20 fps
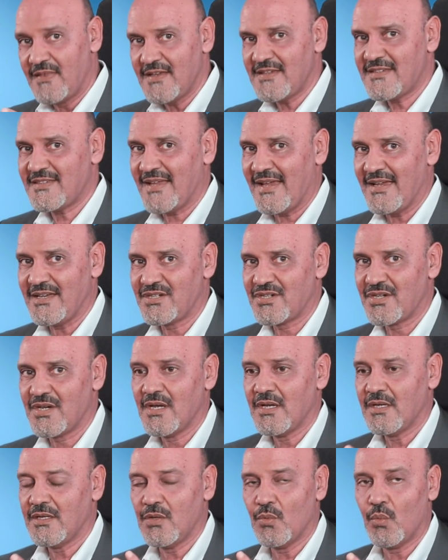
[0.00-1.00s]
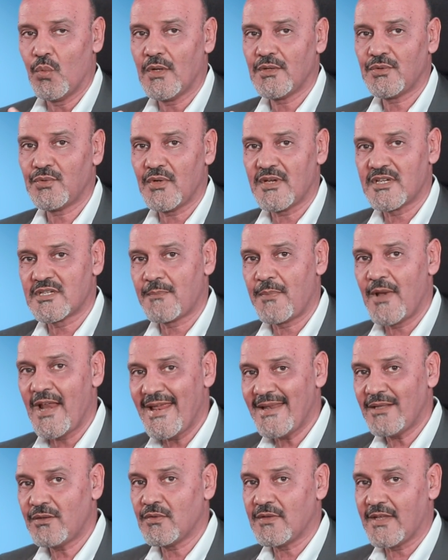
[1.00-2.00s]
this stage, you want to
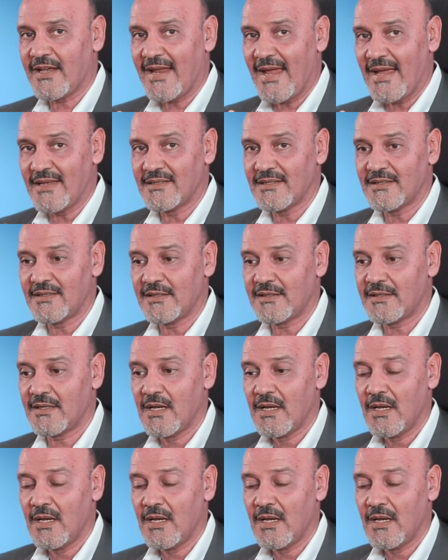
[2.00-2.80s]
explain to the candidate